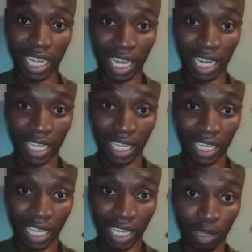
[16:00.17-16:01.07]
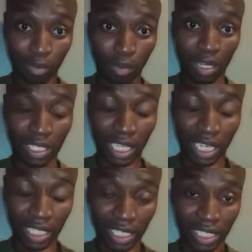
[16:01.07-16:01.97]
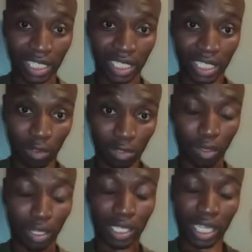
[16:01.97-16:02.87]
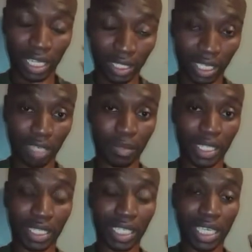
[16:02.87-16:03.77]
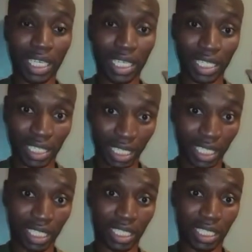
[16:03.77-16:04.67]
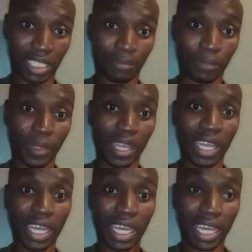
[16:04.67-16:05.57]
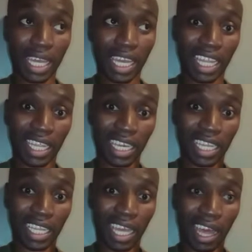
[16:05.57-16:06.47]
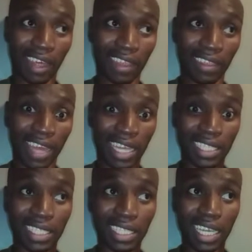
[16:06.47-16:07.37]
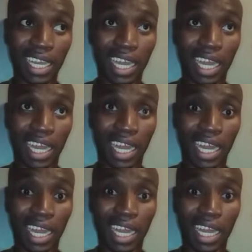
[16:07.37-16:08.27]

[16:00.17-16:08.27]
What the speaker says: a political decision or political settlement is reached. And then that uh,